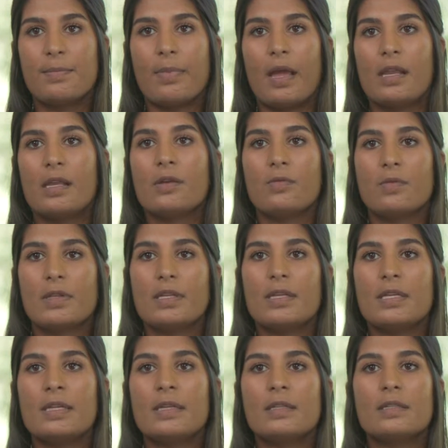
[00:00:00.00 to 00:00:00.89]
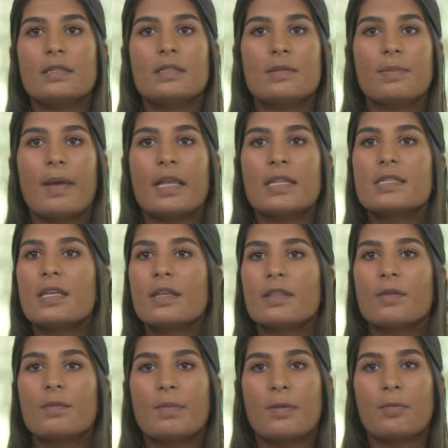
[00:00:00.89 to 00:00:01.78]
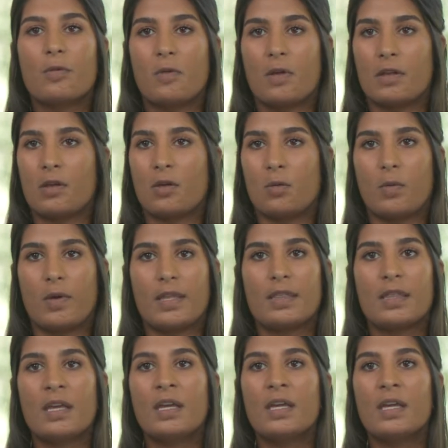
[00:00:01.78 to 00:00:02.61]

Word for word: but it really depends on the people that you're with.